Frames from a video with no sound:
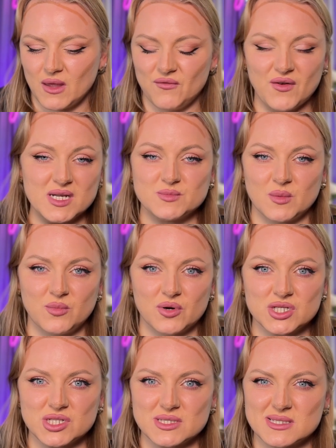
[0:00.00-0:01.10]
face
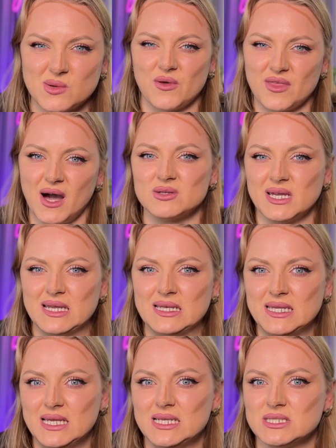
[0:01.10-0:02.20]
proportions, without a
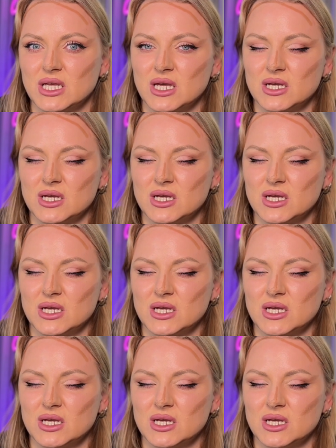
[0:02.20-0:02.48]
need